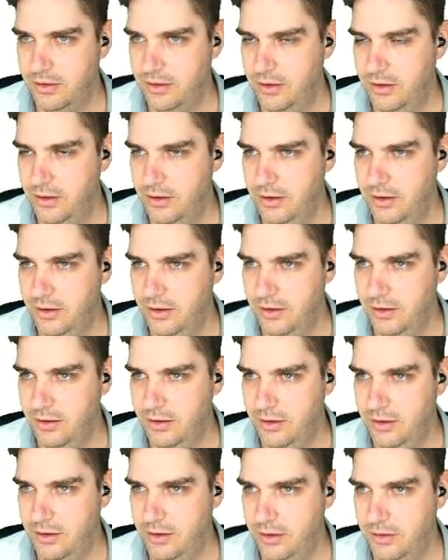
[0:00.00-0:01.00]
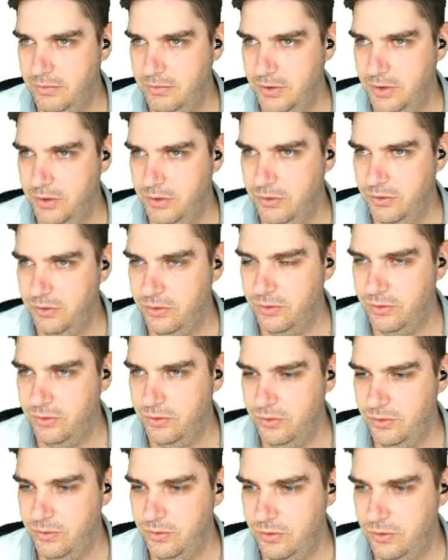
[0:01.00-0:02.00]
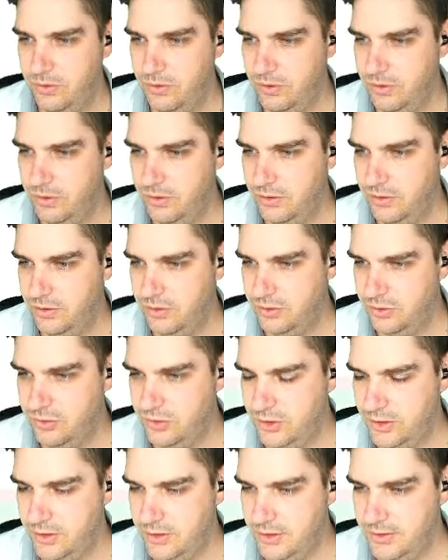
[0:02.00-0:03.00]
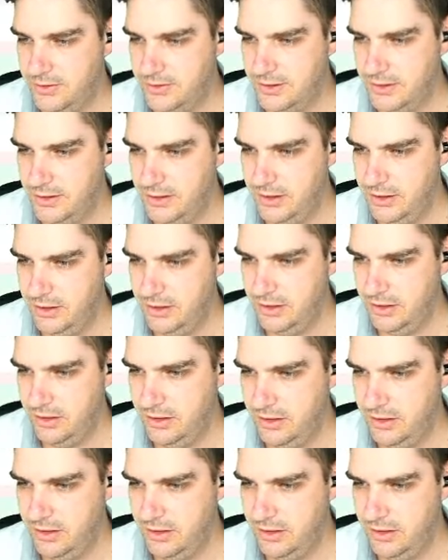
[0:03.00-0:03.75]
and I am going to check this in.